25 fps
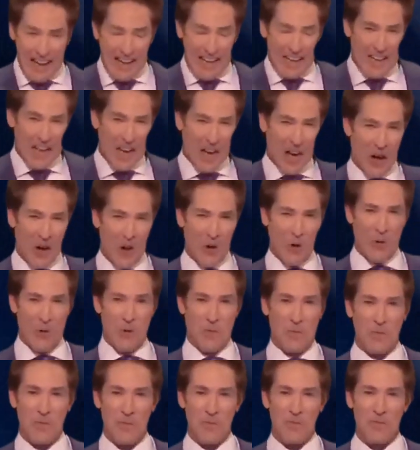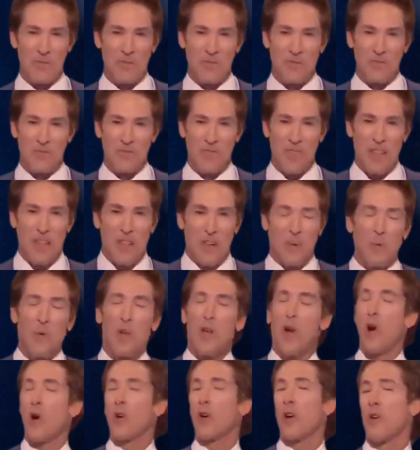your future.
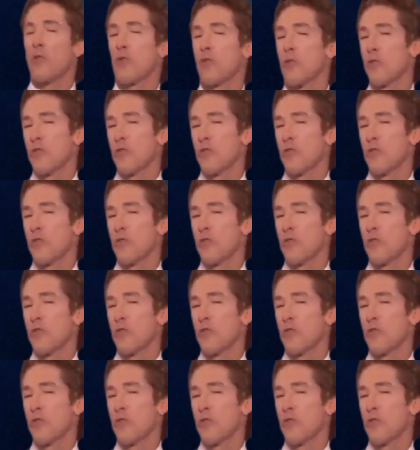Each